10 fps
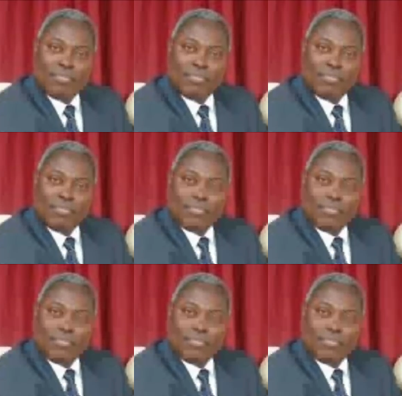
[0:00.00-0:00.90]

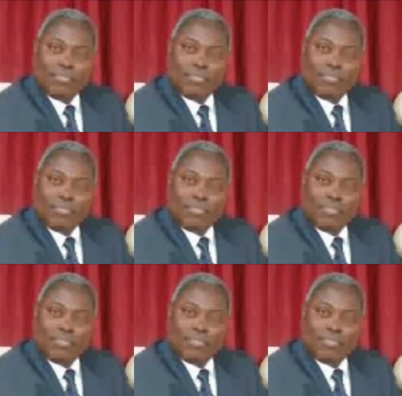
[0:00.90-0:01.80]

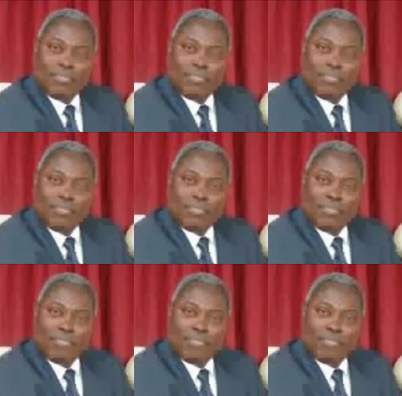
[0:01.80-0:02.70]

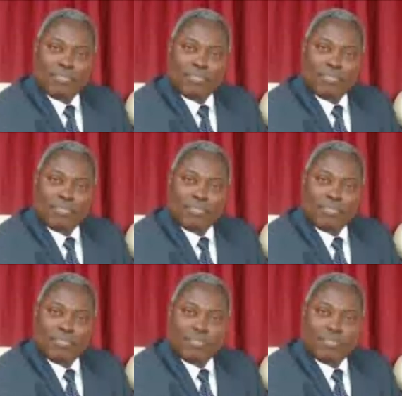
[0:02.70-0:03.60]

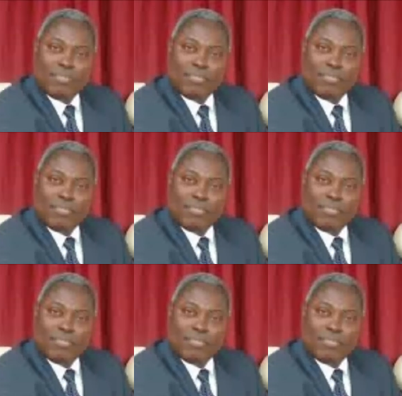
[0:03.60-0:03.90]
(silence)